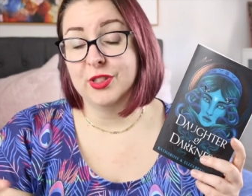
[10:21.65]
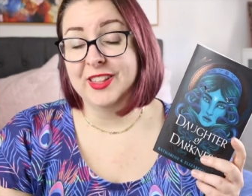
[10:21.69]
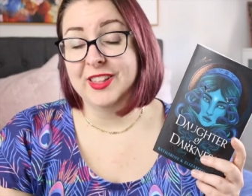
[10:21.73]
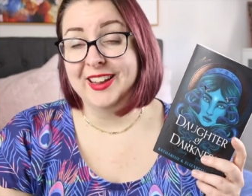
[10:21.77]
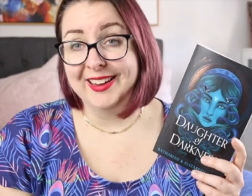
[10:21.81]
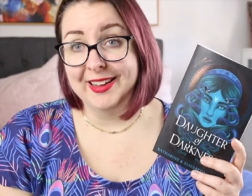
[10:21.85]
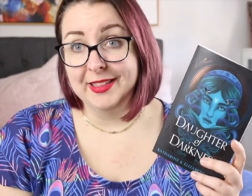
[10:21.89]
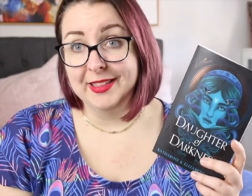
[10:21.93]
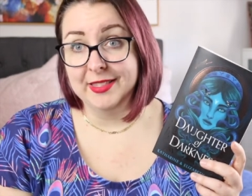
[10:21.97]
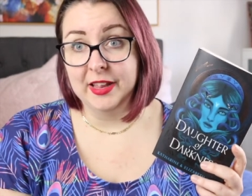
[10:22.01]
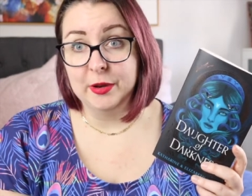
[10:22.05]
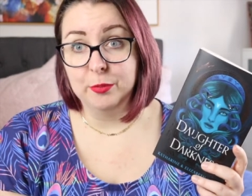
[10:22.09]
they
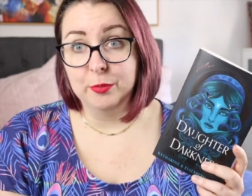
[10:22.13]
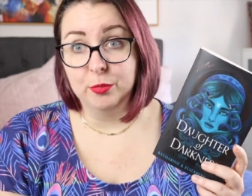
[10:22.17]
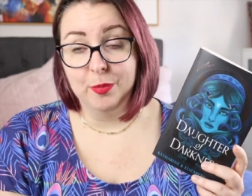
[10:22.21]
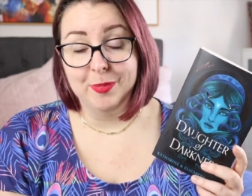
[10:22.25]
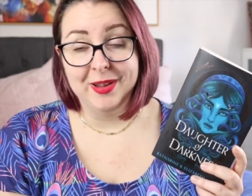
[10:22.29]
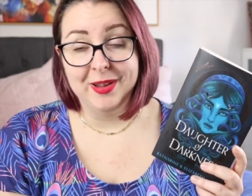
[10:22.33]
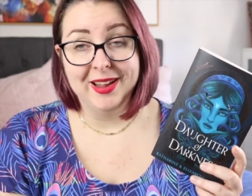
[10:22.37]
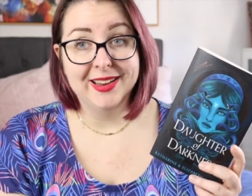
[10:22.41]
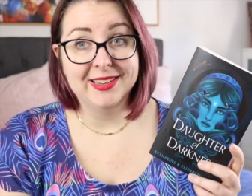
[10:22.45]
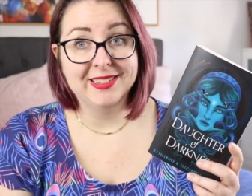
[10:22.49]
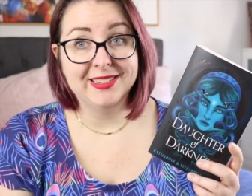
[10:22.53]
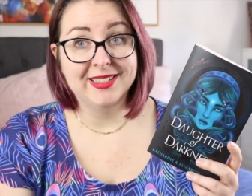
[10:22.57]
can then
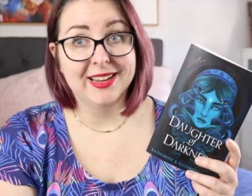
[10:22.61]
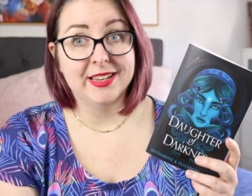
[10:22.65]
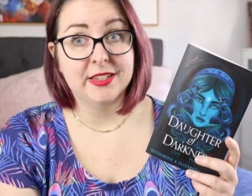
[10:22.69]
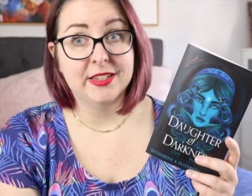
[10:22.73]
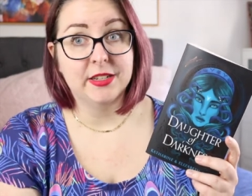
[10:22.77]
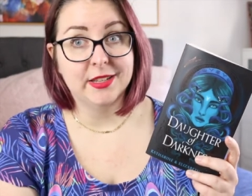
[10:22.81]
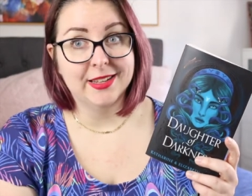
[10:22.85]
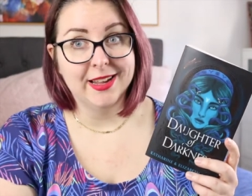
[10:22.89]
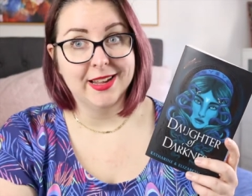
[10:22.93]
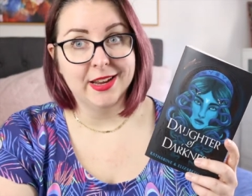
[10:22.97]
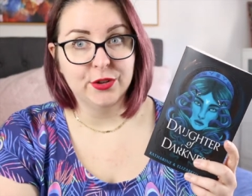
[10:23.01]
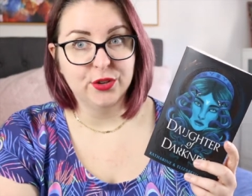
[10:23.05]
prepare to
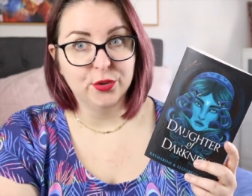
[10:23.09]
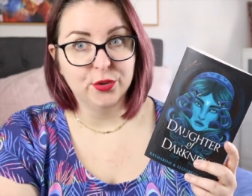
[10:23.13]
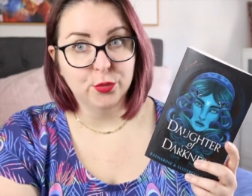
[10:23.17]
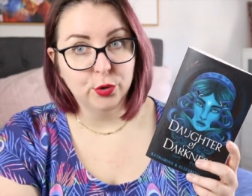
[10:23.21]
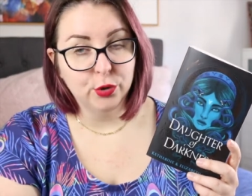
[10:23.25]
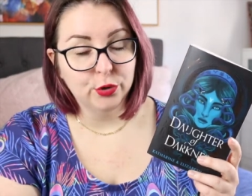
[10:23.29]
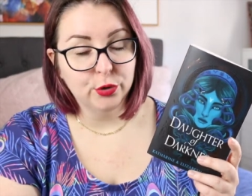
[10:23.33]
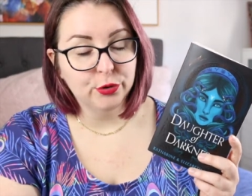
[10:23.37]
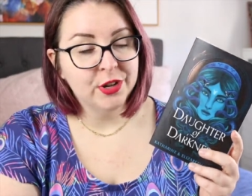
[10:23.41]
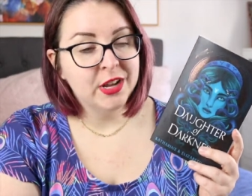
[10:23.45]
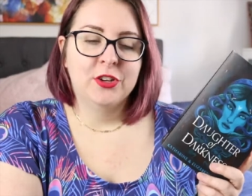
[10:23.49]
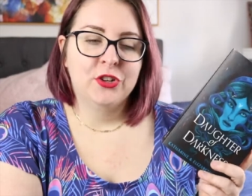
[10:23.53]
enter the underworld.